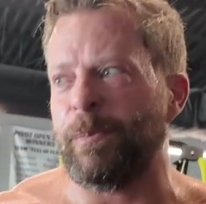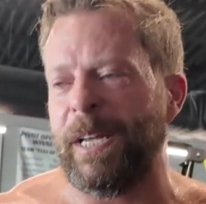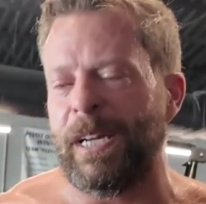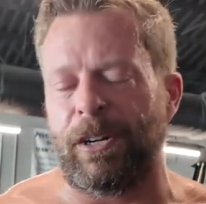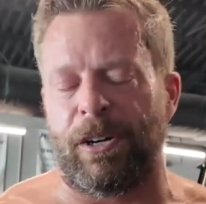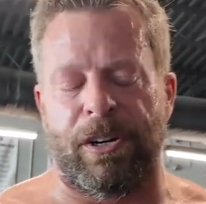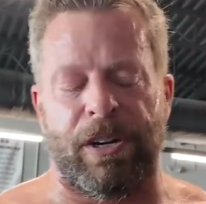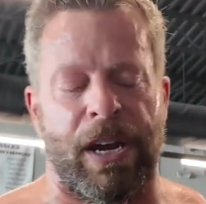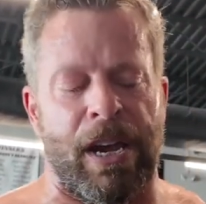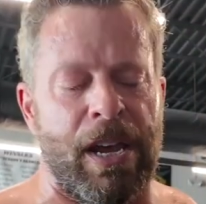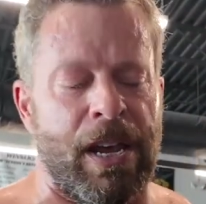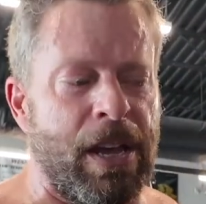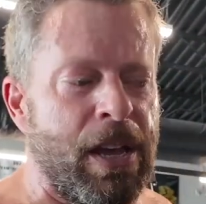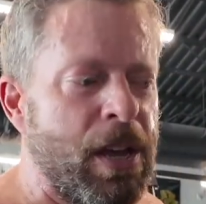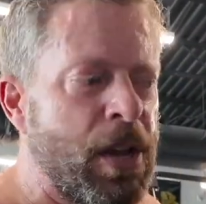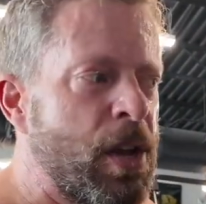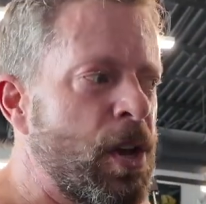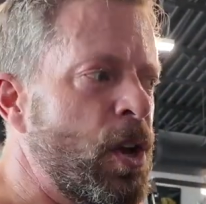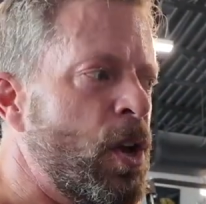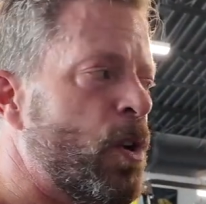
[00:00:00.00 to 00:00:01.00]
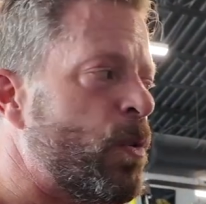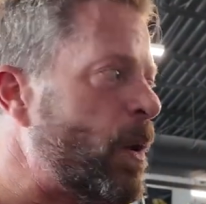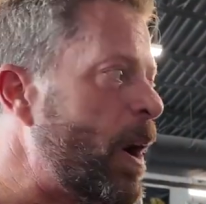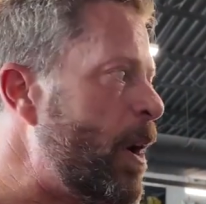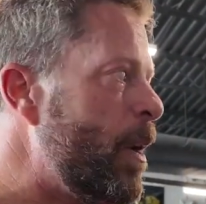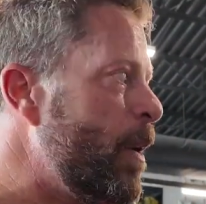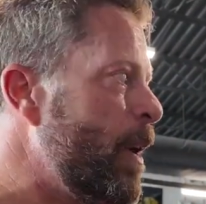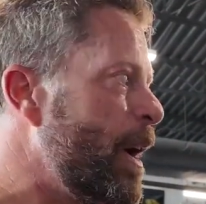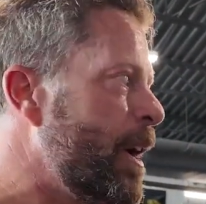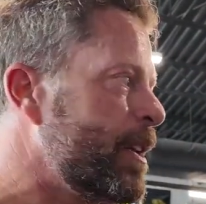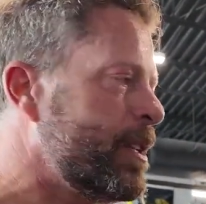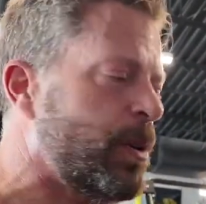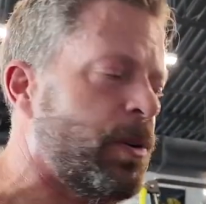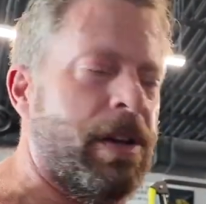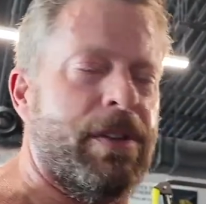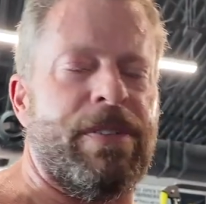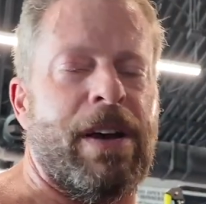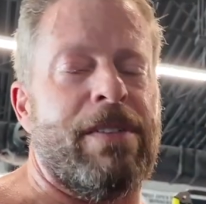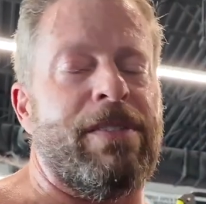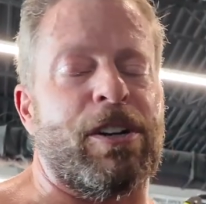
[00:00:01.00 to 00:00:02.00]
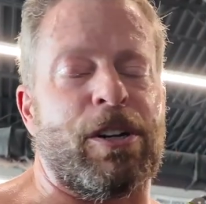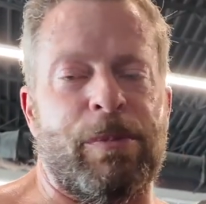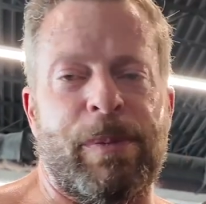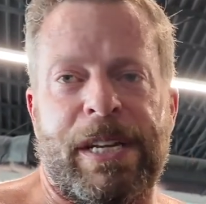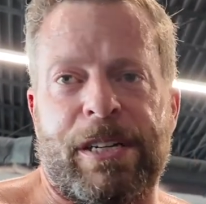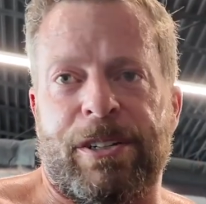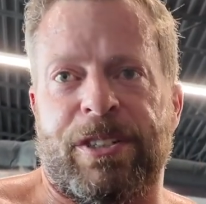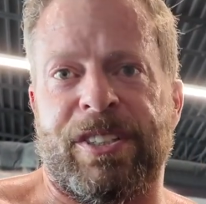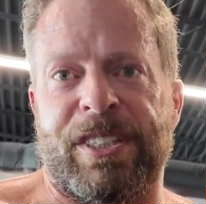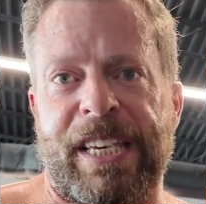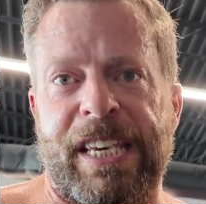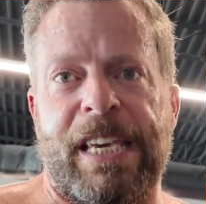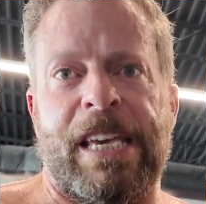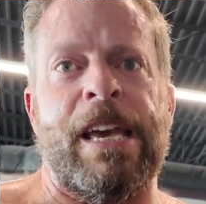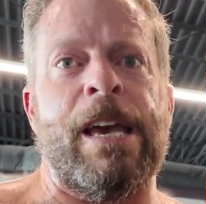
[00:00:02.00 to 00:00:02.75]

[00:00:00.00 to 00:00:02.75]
meter row, 2,500 meter ski,